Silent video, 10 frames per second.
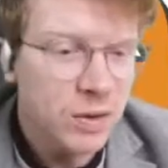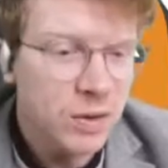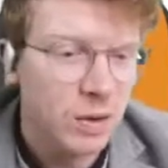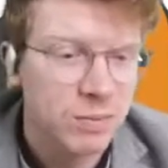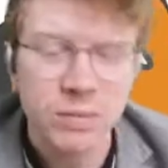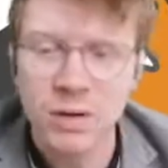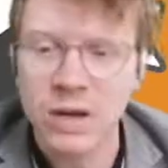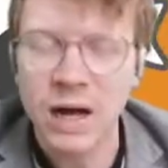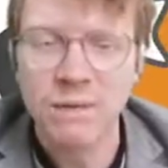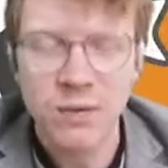So
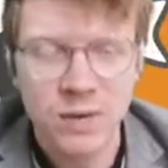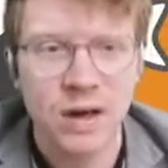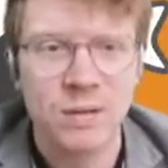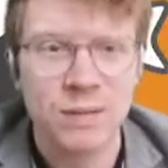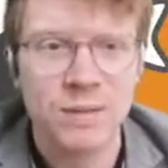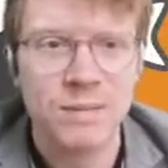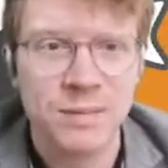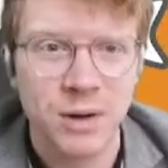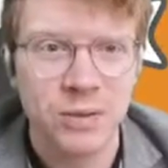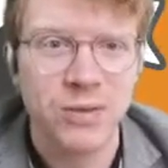look after yourselves,
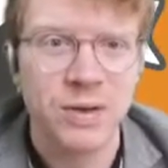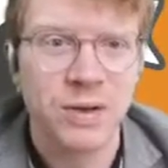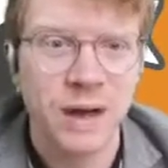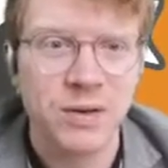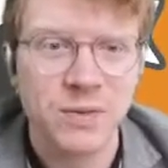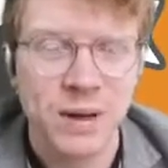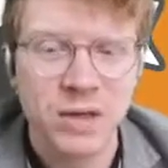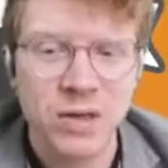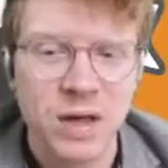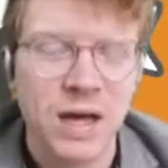don't stress out too
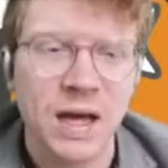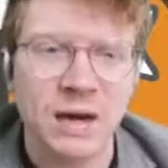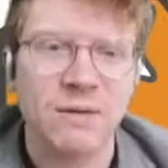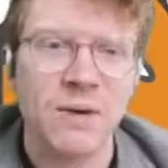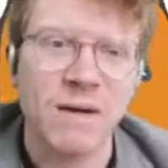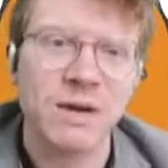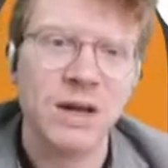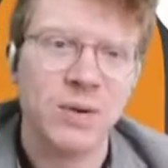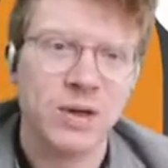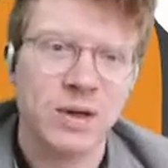much. If you have any
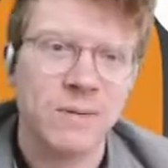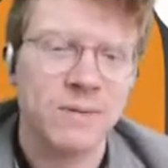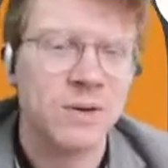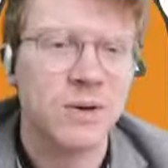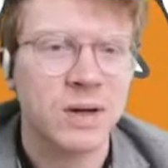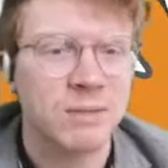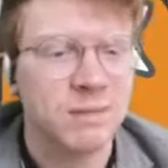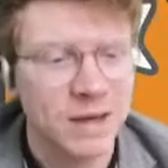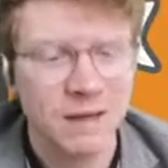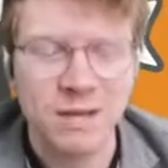questions, you can
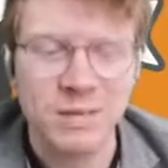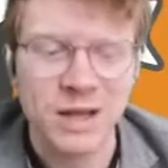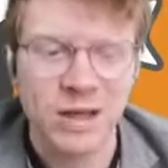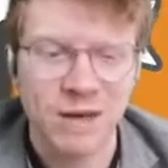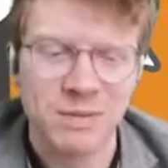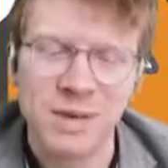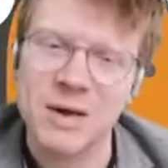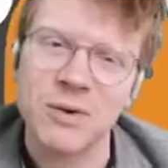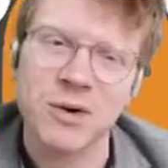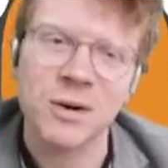leave them in the chat for
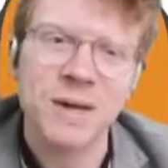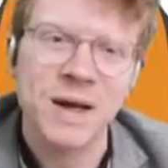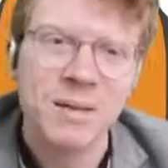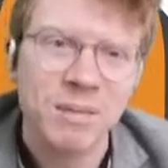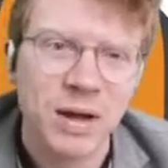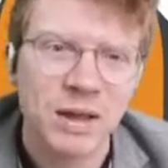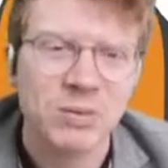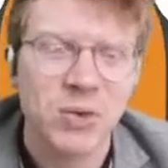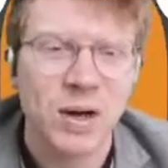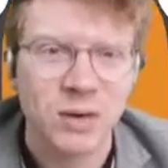me or bring
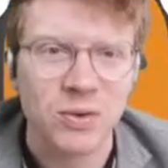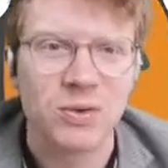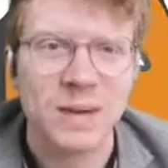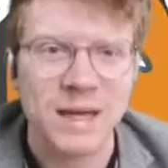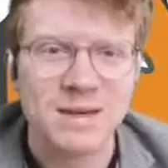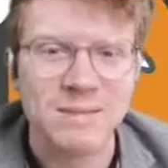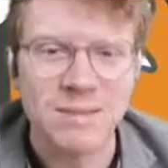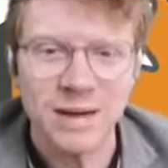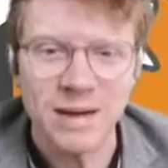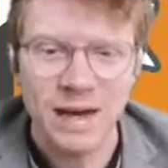them to our Google Meet
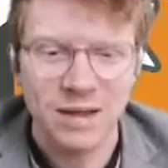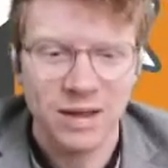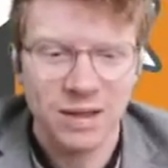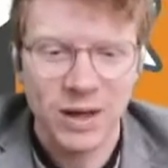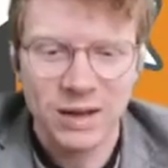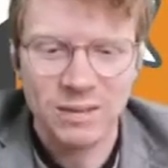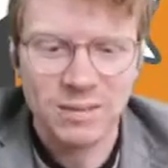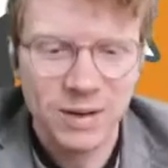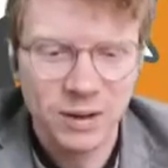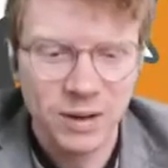later this week.
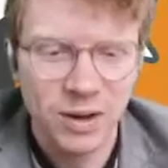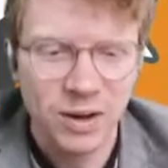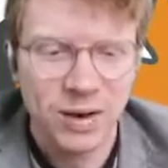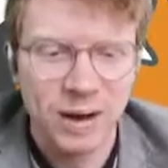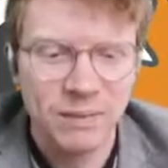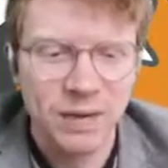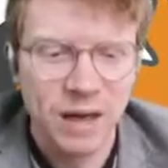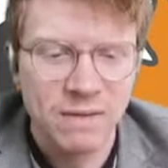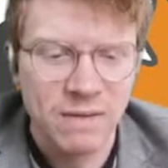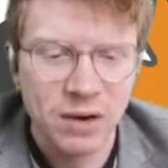Alright,
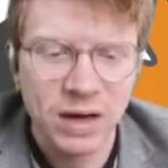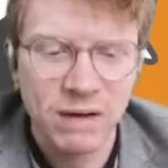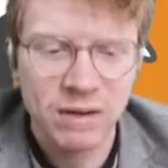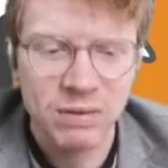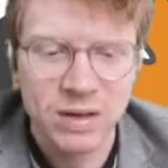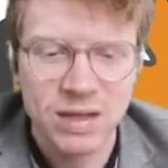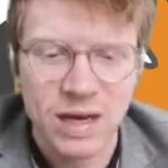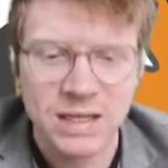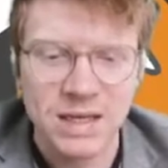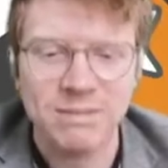have a very lovely rest of your
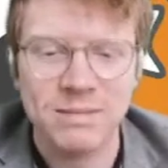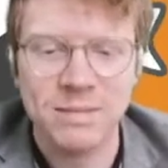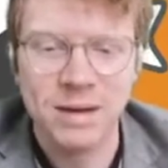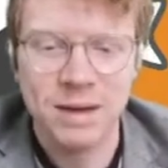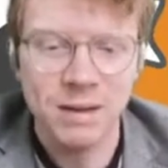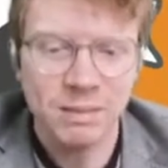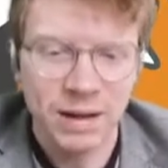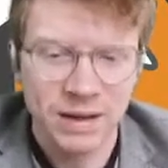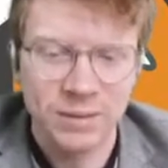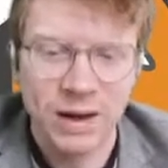day, team.
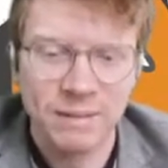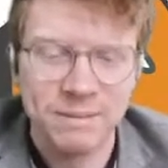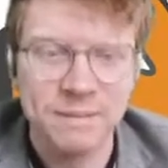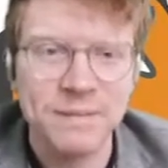Mā te wā.